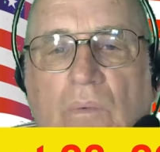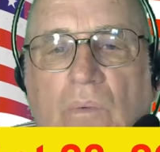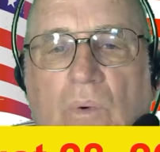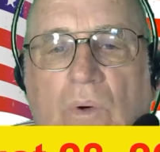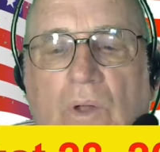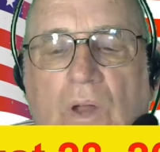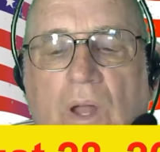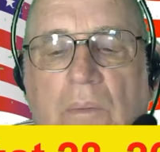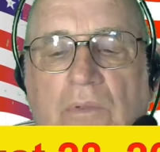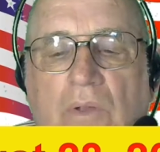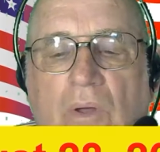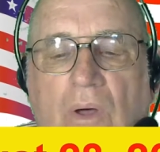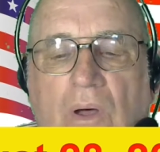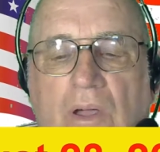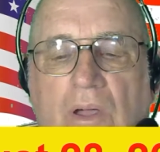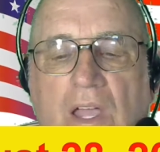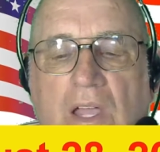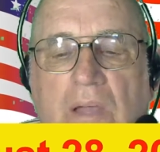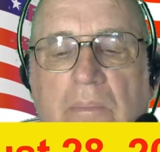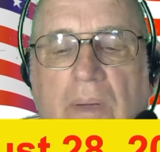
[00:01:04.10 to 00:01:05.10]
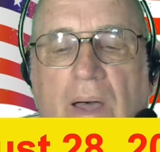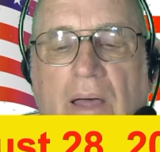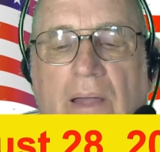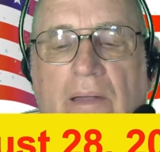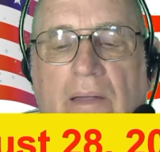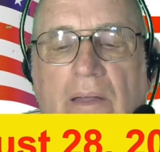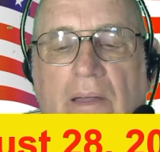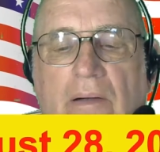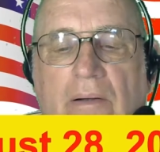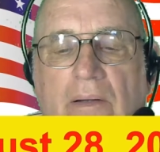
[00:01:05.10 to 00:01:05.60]
what I'm talking about
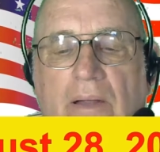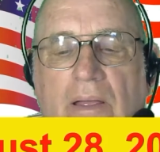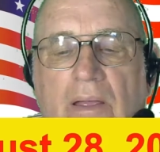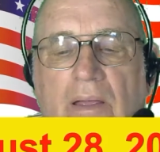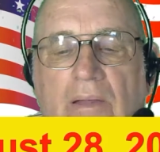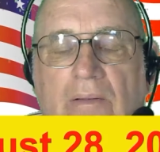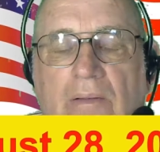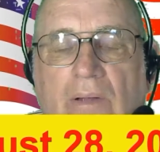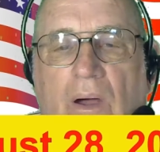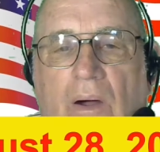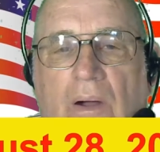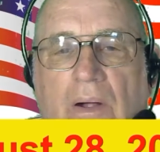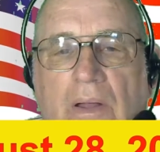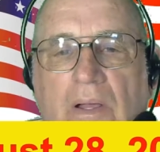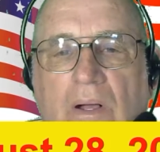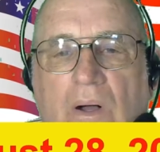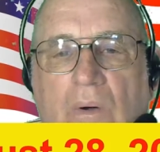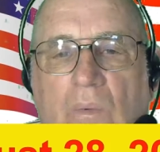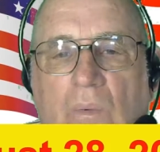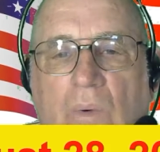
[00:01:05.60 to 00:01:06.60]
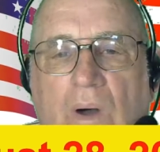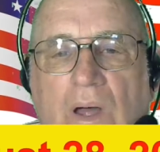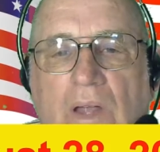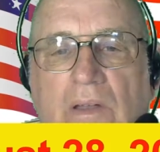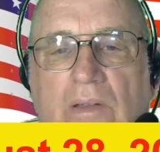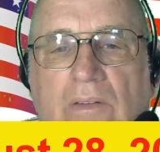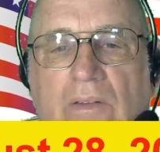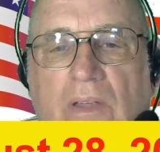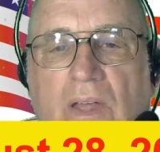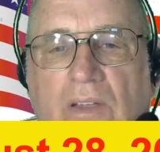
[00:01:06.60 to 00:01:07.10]
here is Article 1,
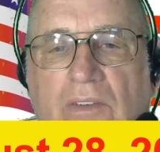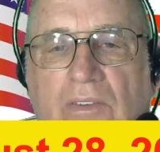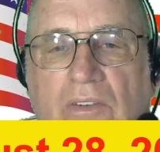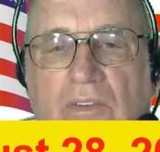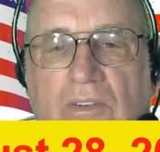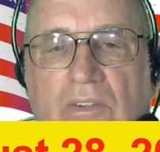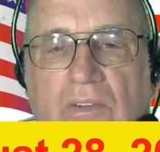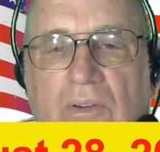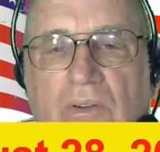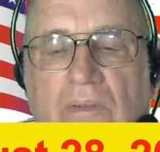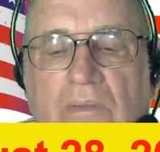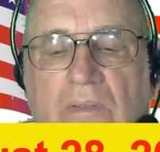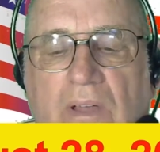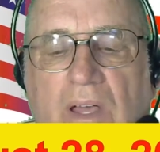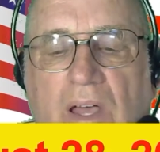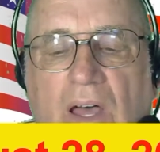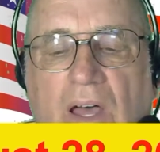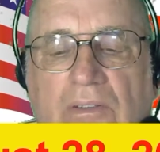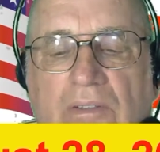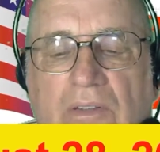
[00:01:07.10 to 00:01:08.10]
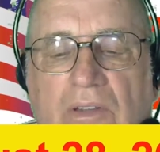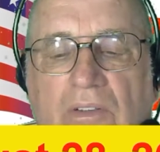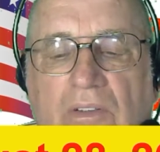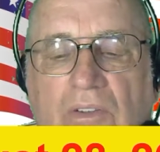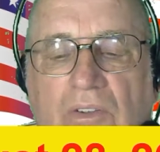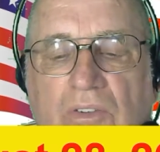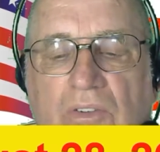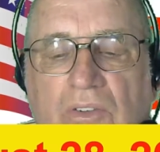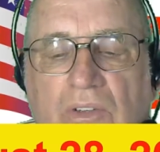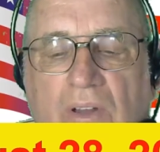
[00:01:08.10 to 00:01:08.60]
Section 2 of the
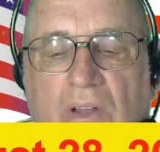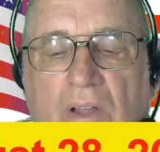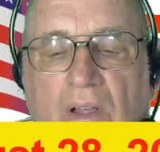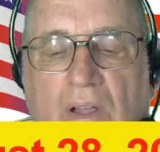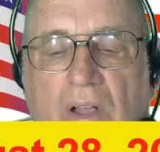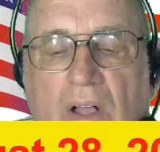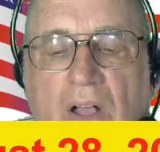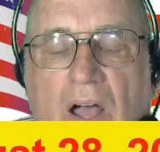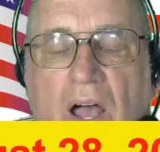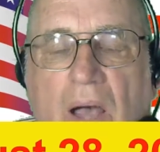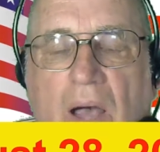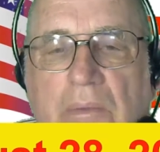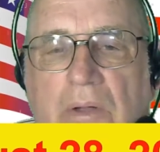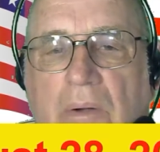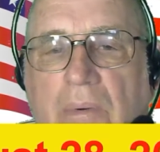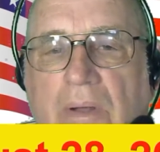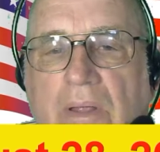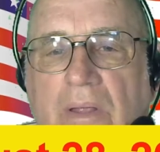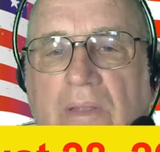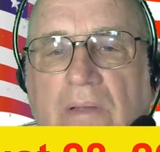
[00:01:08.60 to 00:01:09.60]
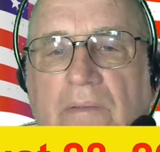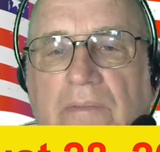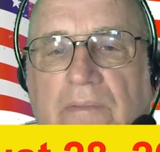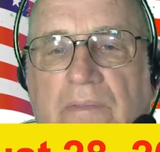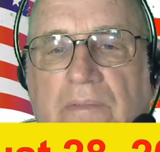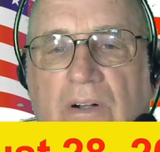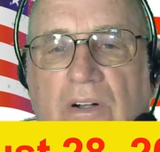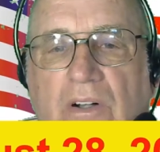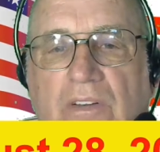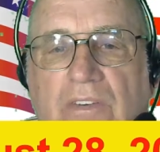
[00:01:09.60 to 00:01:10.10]
Constitution. I'm going to read the
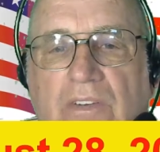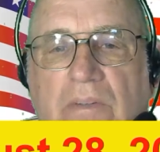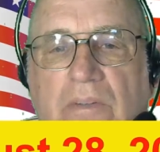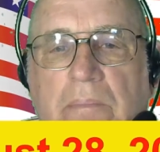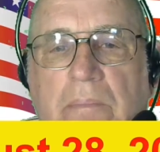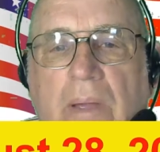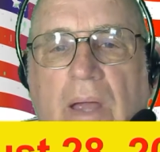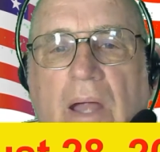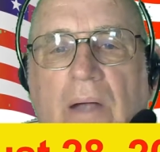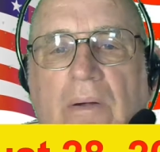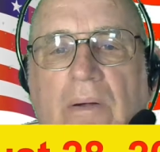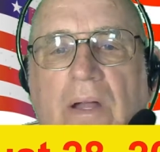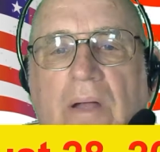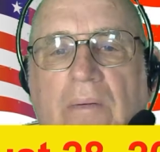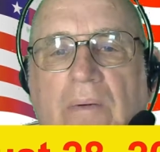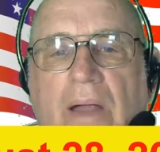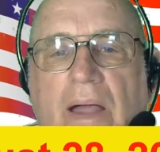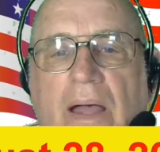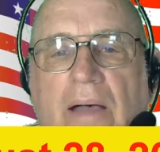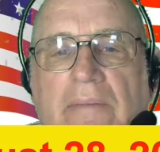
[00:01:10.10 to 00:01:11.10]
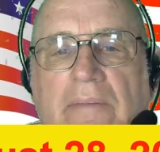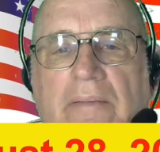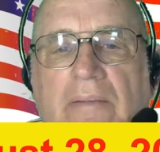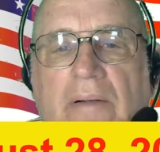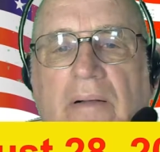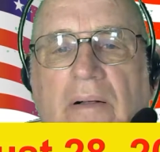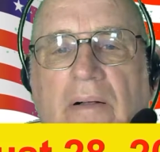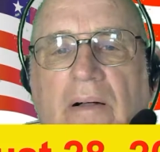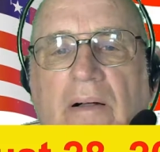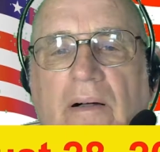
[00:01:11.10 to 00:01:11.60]
first paragraph
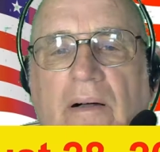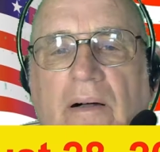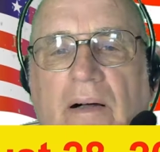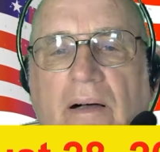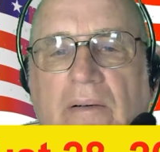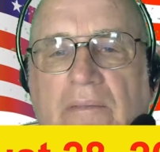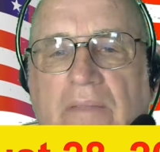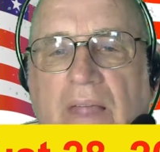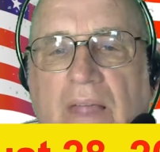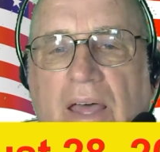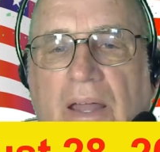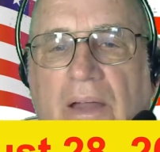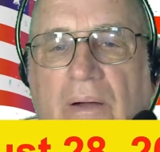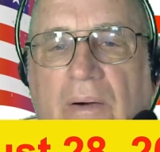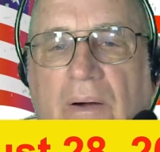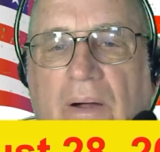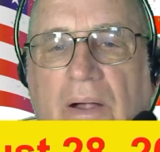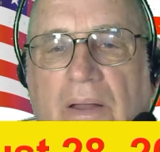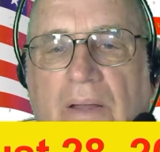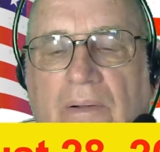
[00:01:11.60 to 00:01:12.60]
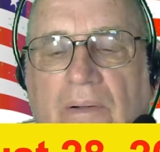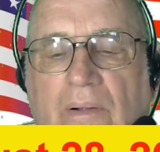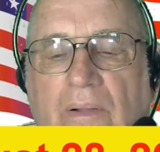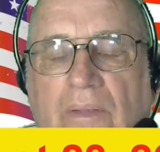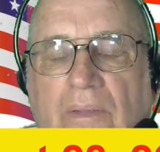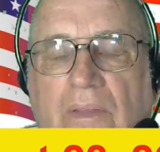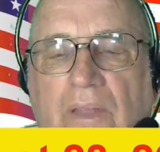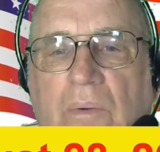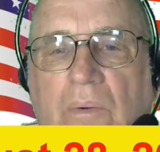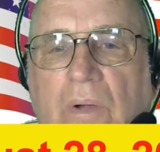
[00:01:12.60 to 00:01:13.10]
of that article.
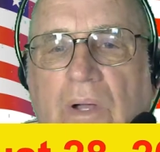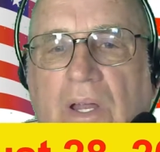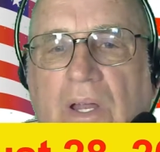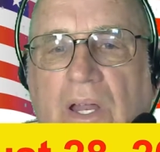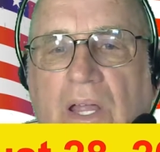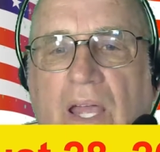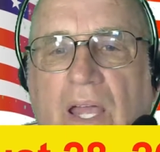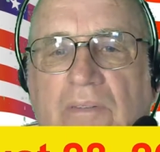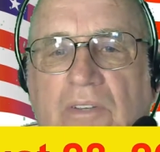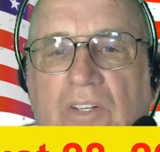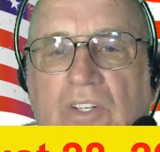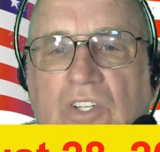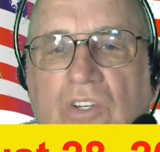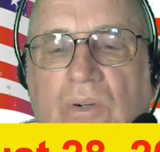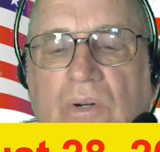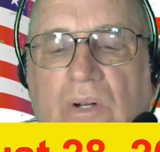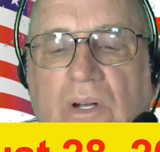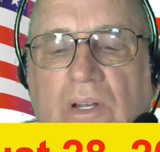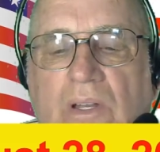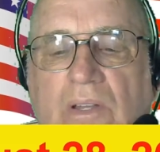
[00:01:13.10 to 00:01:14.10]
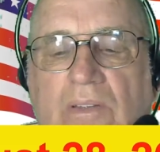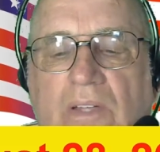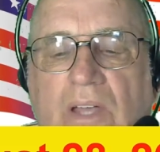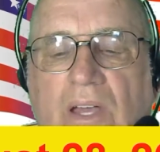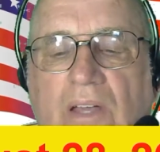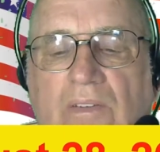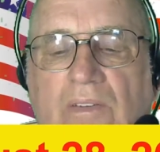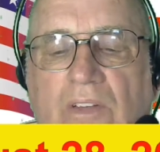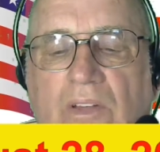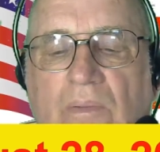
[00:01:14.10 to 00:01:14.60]
Then we're going to have a short
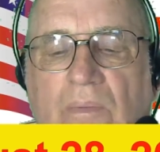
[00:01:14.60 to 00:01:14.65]
discussion.